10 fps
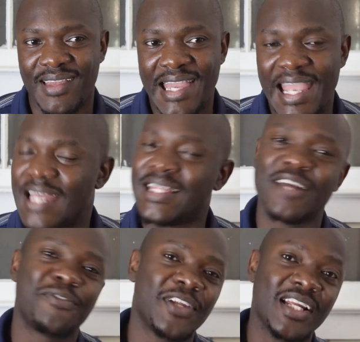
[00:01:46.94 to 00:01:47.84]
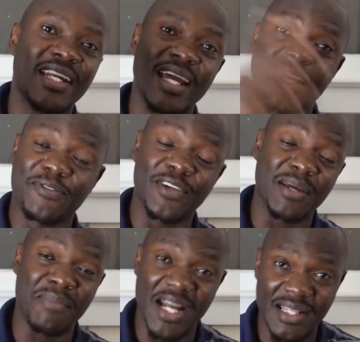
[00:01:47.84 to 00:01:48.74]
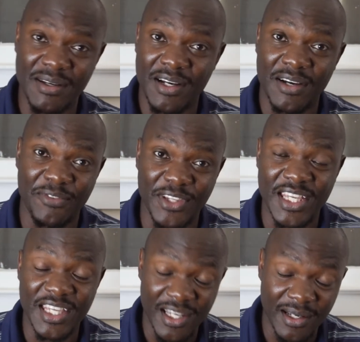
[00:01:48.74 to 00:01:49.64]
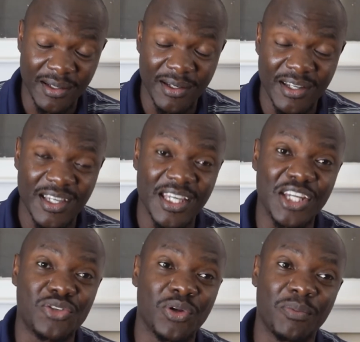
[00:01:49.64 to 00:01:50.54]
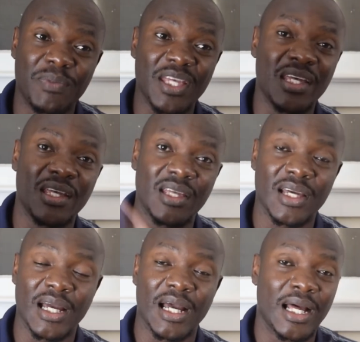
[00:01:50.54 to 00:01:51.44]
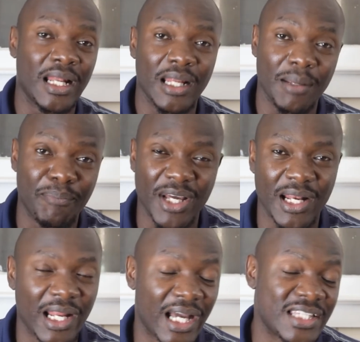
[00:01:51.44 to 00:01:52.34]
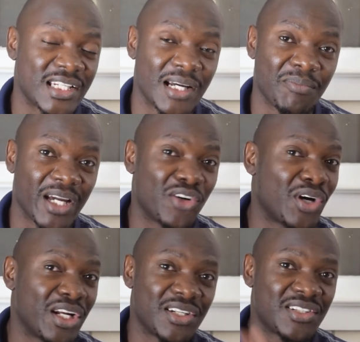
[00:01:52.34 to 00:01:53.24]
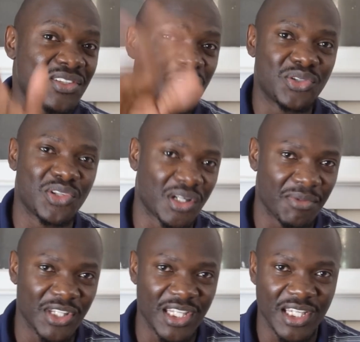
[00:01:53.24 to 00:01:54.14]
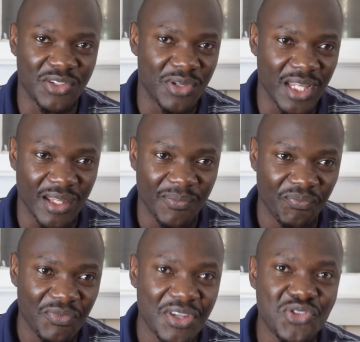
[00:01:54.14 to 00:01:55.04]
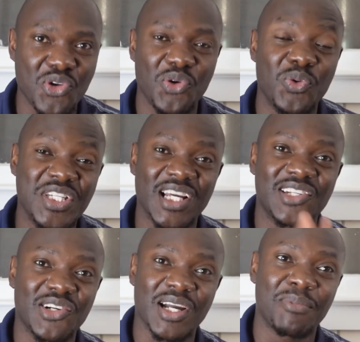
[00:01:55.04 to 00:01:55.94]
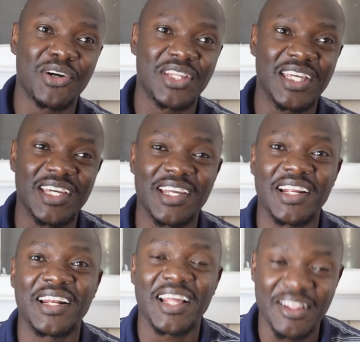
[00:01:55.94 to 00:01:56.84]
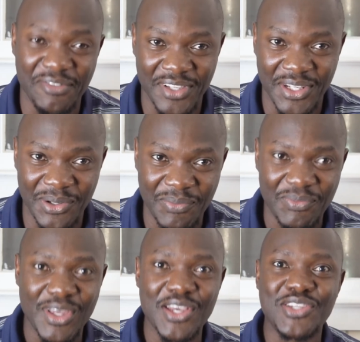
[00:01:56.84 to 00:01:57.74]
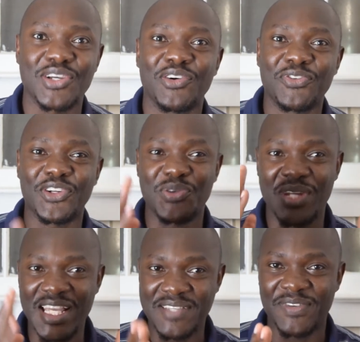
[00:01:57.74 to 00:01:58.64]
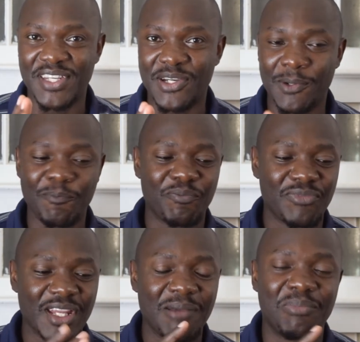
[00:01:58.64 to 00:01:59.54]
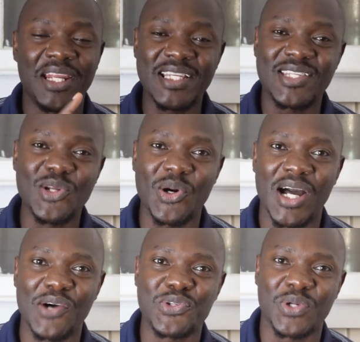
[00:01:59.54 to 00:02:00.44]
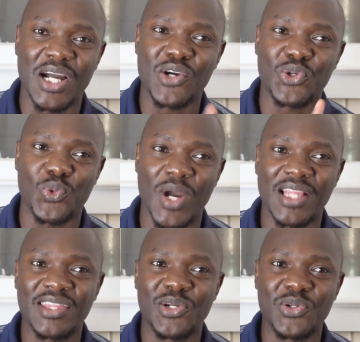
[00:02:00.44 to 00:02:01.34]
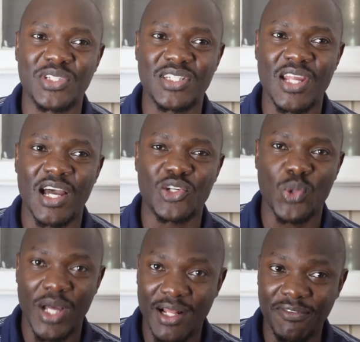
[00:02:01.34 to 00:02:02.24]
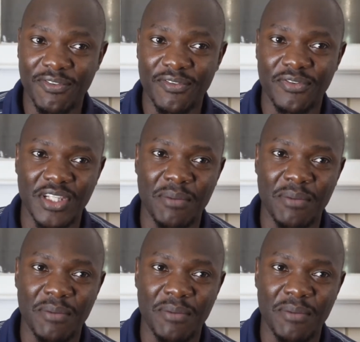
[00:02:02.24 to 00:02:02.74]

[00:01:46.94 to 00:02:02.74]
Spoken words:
And then for the day, for the year, it will be a large number. I don't want you to talk about the year today. So we shall talk about the year in another video. So for today's video, please know how to count 1 through 12 for the